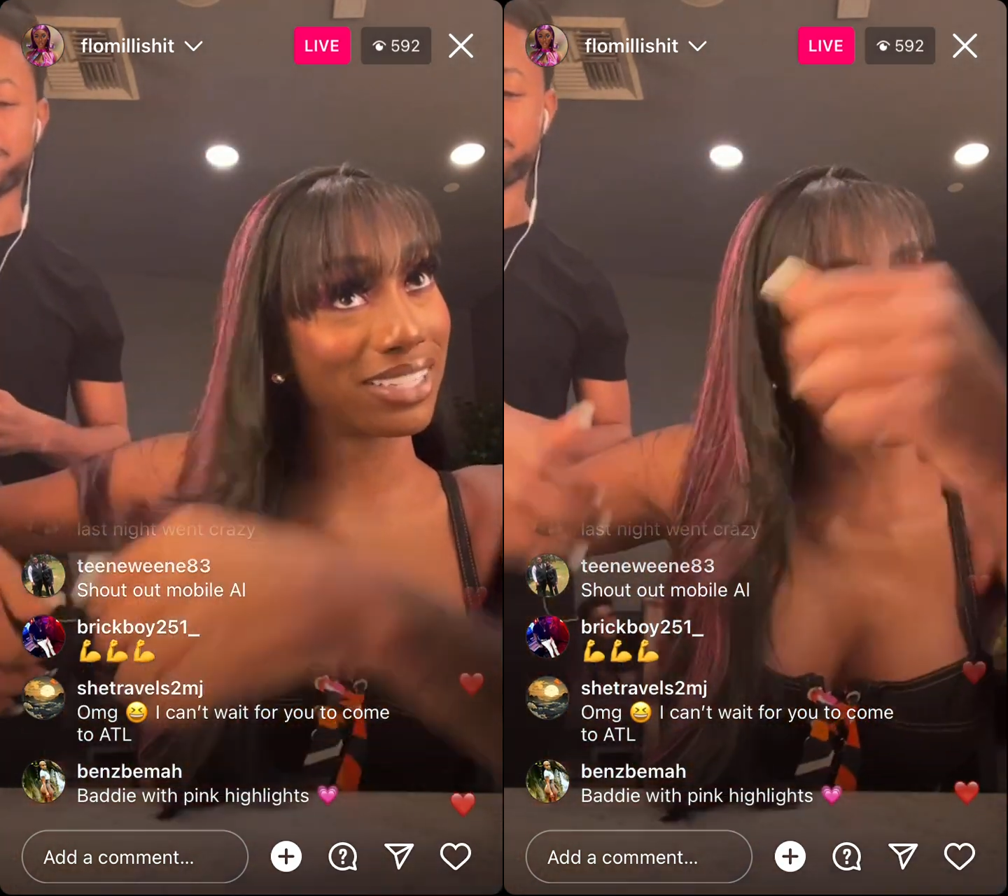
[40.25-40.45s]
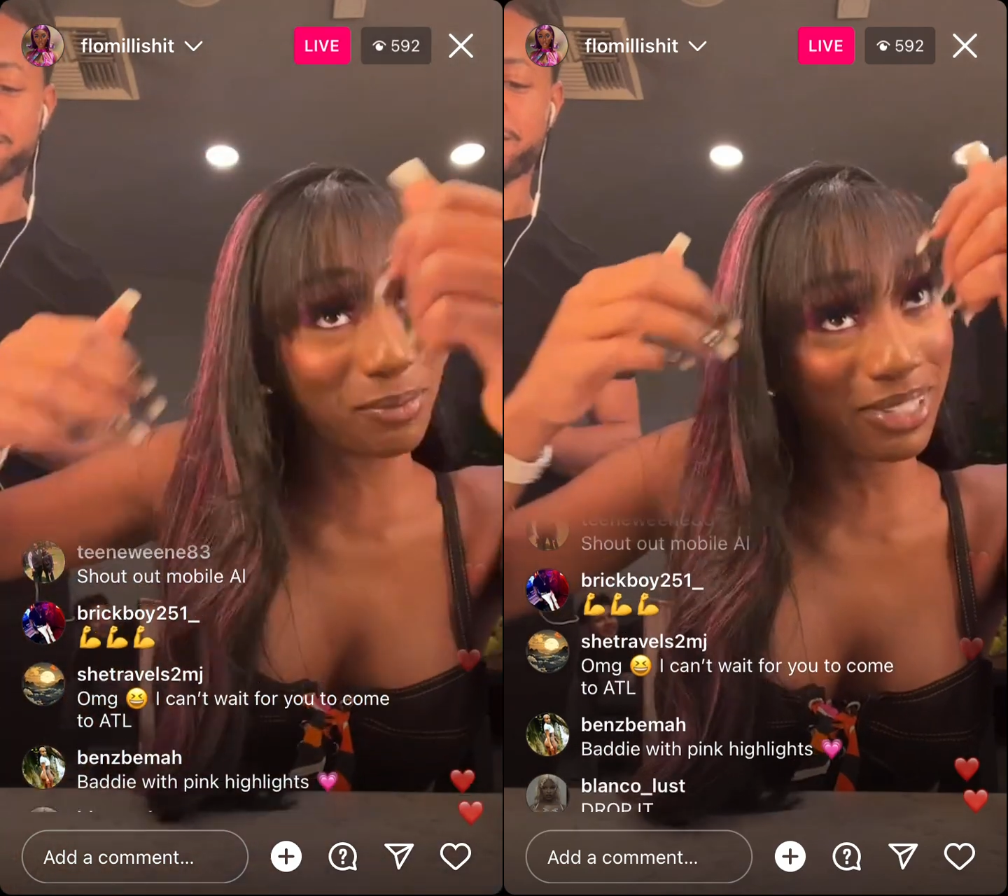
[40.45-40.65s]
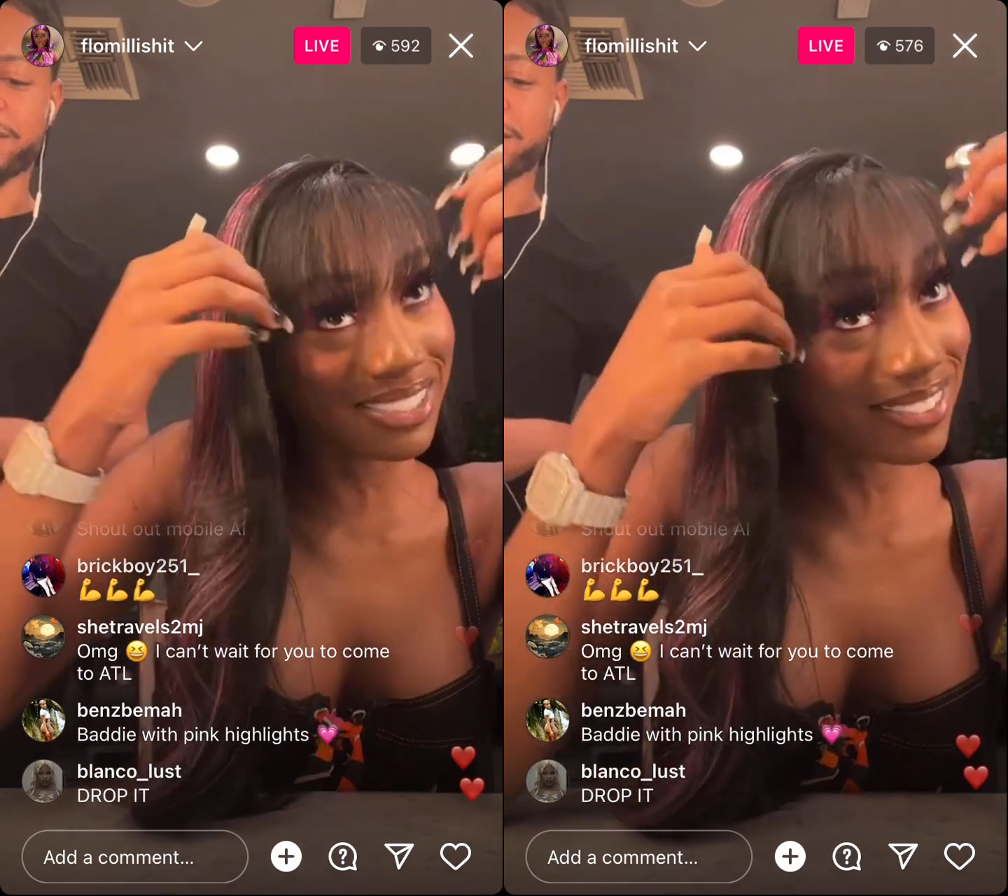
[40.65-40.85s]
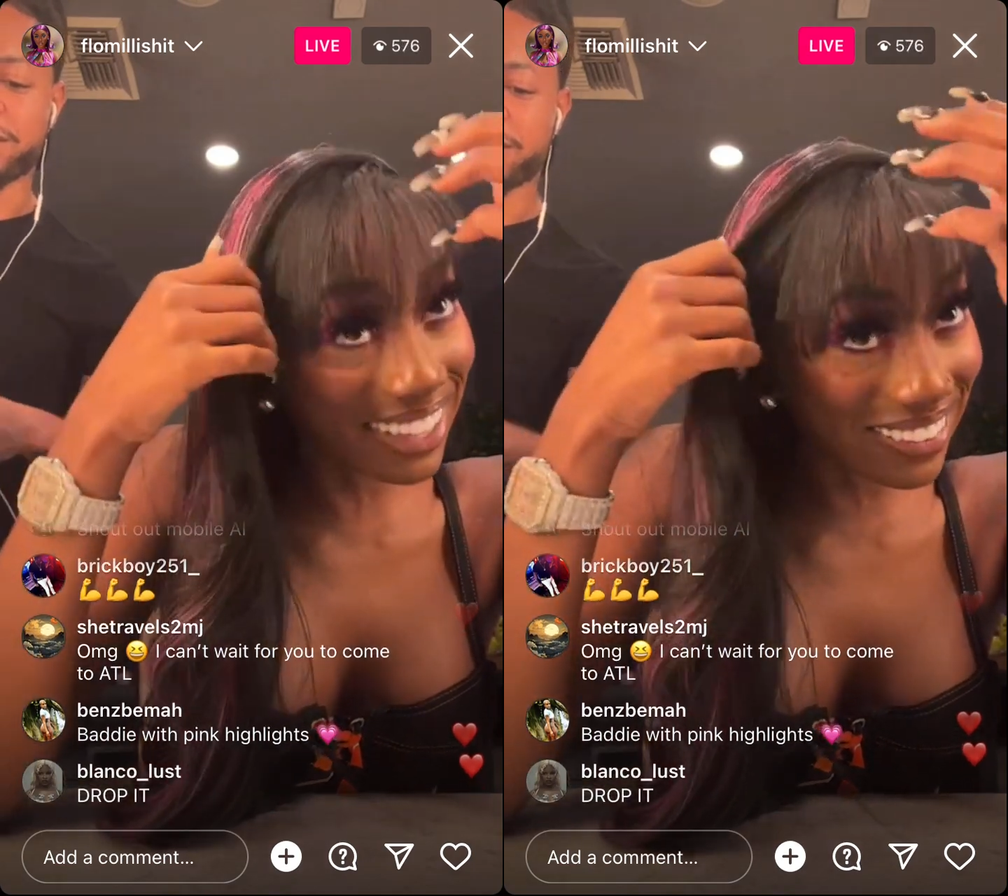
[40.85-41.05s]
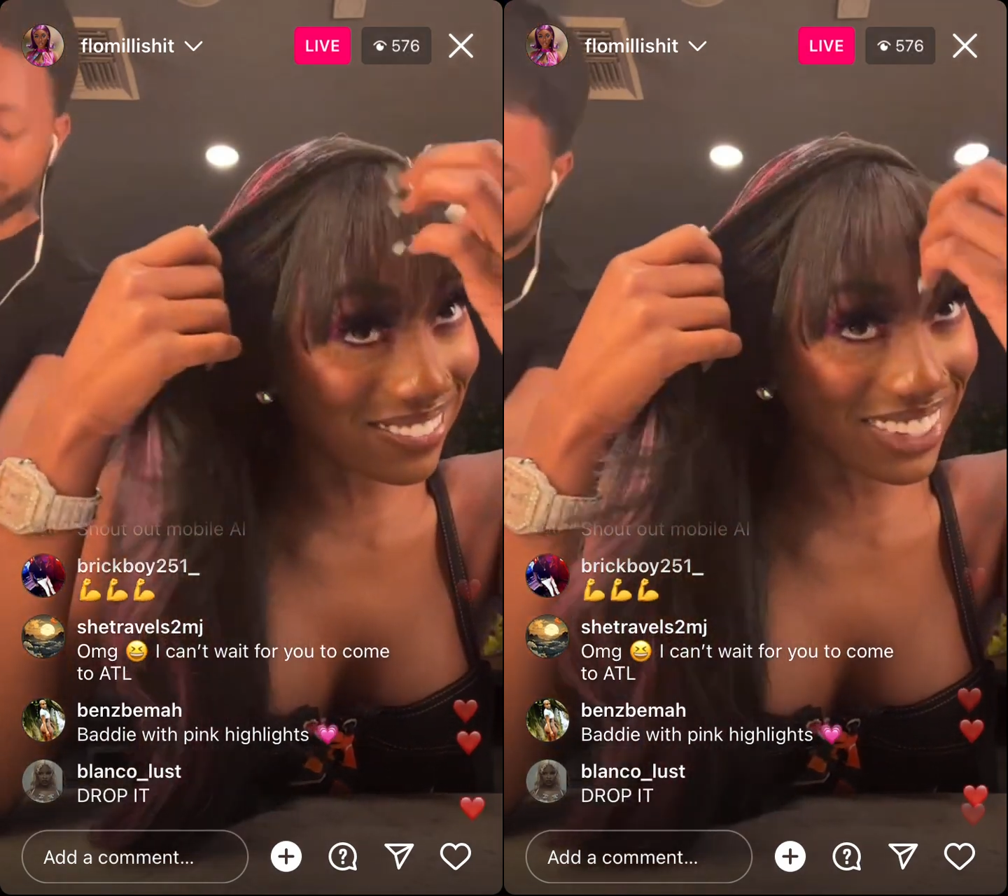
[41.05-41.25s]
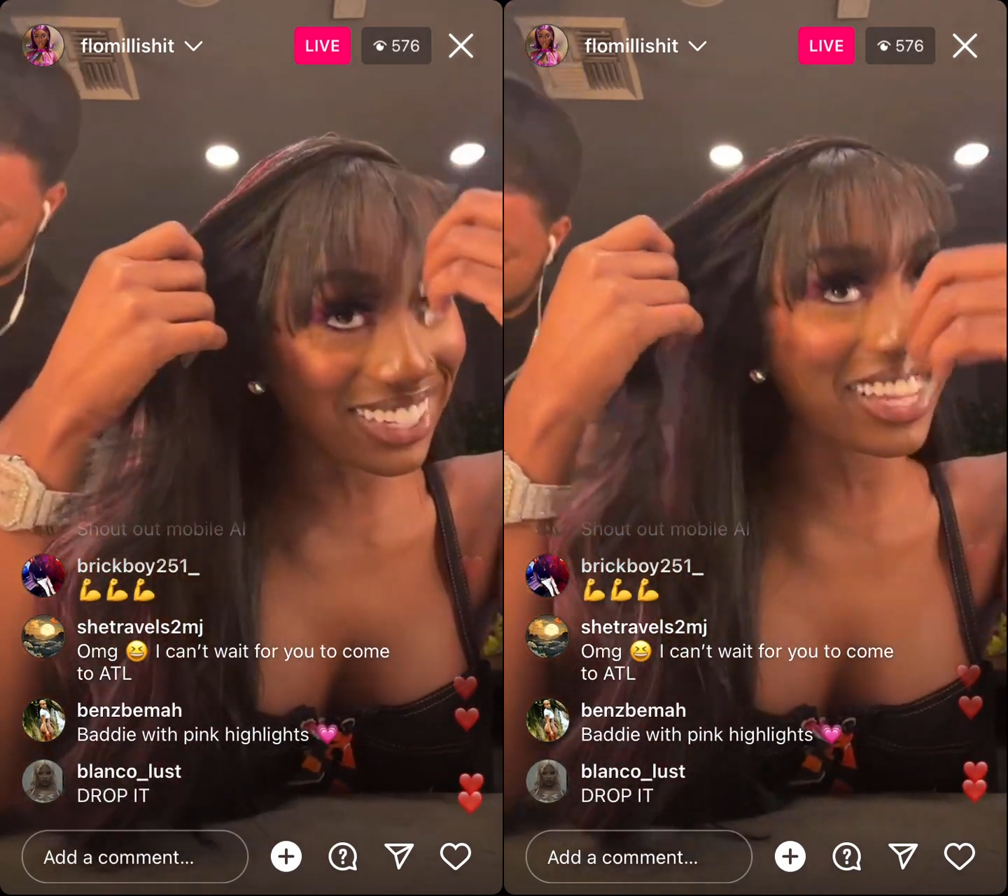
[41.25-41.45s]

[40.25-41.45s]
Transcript: was literally crying